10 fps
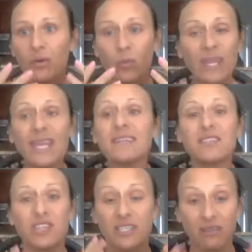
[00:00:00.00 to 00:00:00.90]
We get to
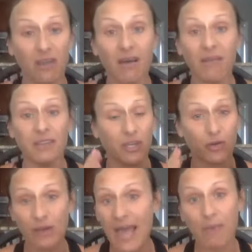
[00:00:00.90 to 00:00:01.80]
just love the
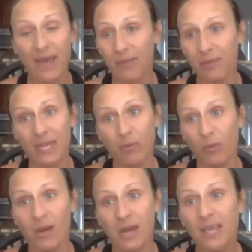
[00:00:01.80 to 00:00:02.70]
crap out of people.